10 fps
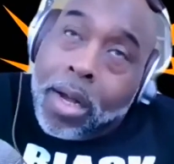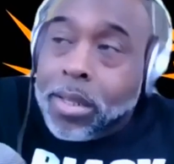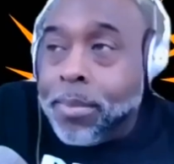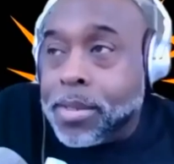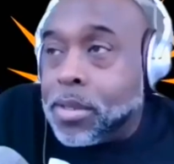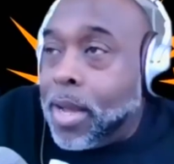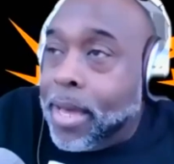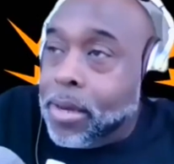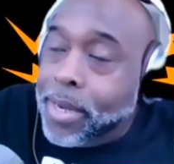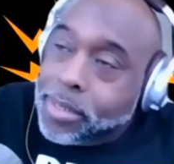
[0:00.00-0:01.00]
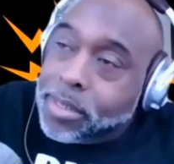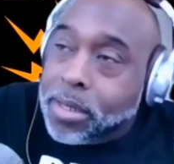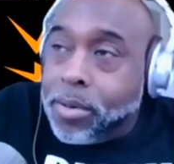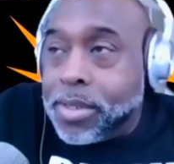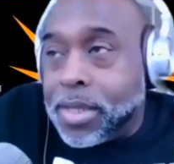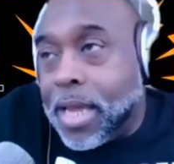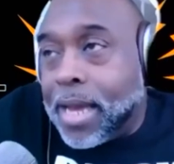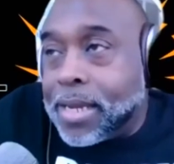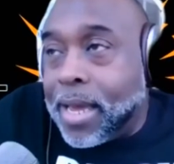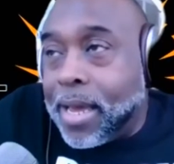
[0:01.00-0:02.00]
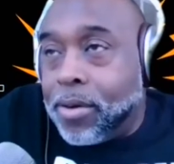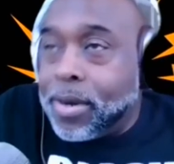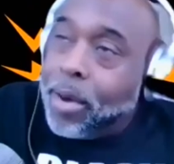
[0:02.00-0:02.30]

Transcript: Columbus, Ohio has to go into lockdown.